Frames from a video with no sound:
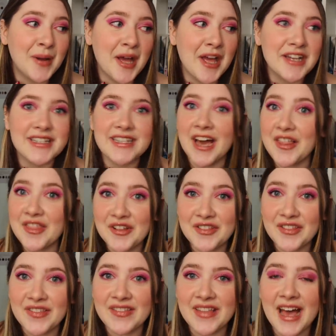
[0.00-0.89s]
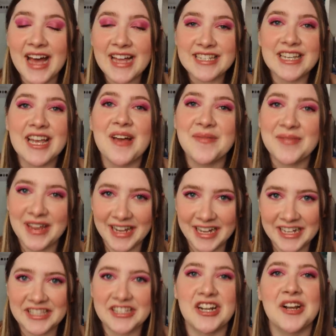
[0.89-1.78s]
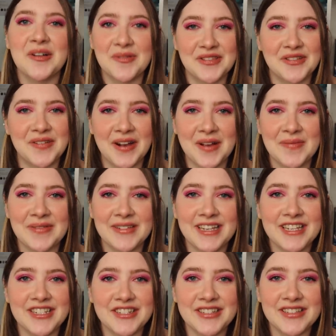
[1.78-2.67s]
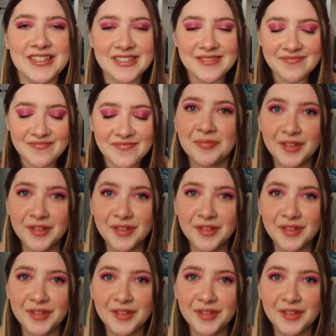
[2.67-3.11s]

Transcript: But other than that, I'm going to get started with the recommendations.